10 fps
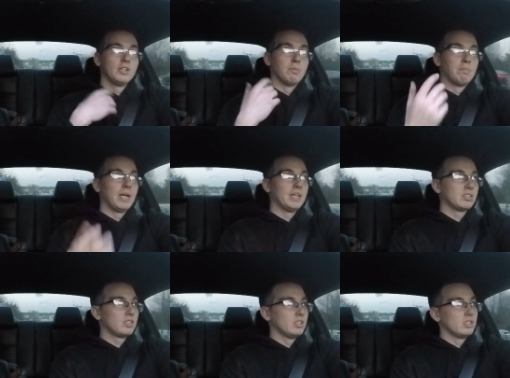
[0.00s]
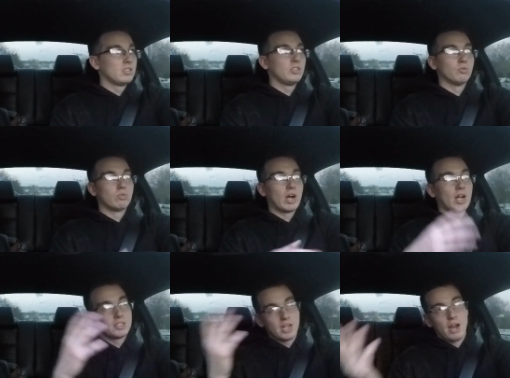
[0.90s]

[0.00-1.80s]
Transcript: your pistons, your rods,